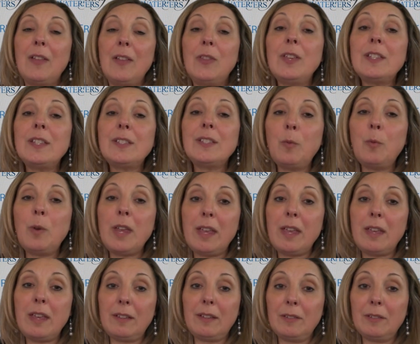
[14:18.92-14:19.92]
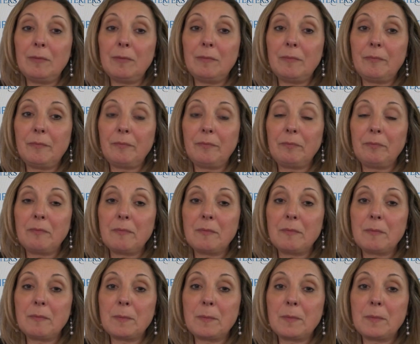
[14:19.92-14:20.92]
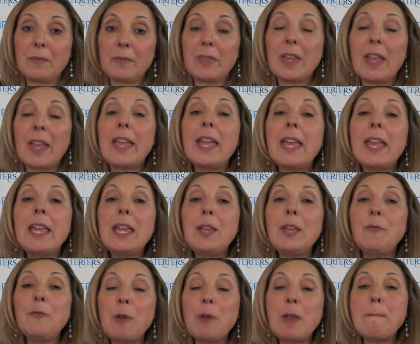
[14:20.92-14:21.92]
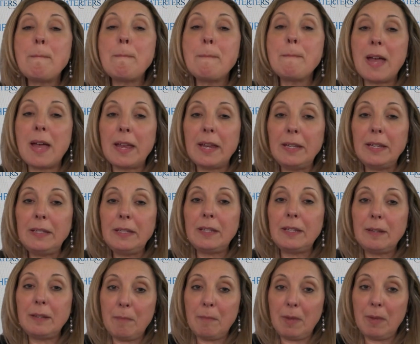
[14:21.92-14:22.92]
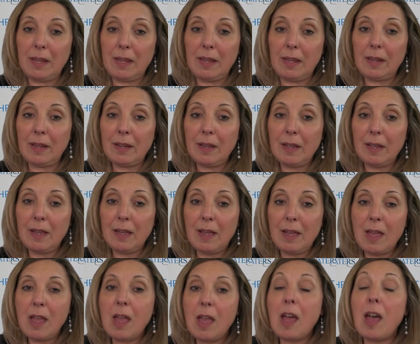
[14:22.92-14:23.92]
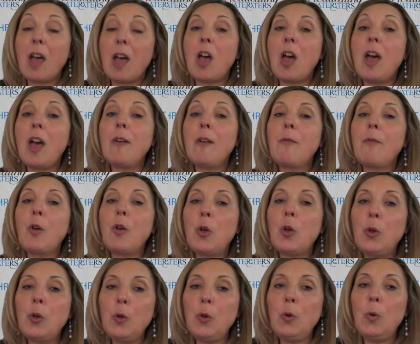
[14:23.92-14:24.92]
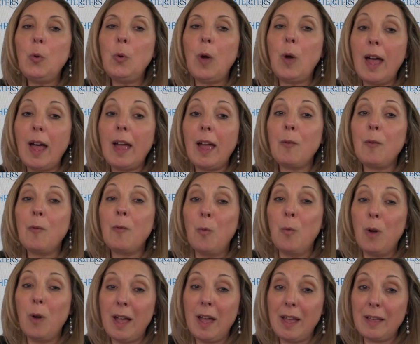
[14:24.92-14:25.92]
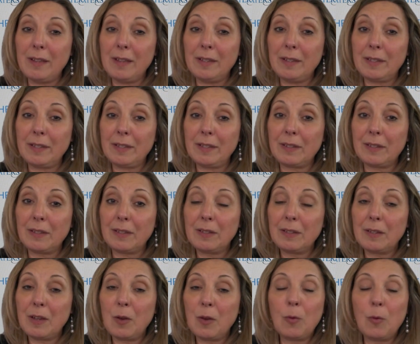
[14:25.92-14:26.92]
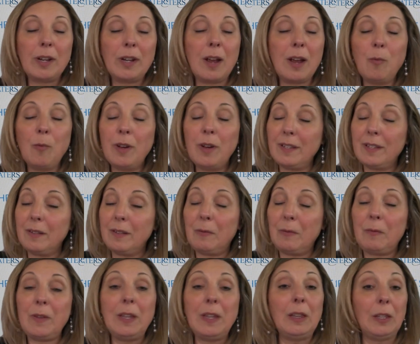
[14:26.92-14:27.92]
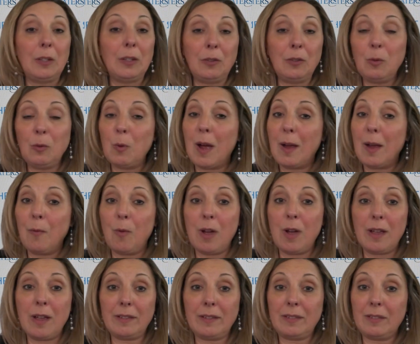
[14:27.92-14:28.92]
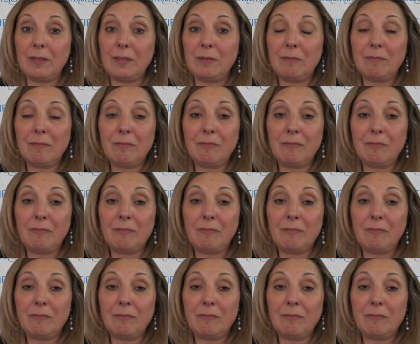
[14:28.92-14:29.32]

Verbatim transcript: This week, he reminded me of who I was when I wasn't feeling who I was.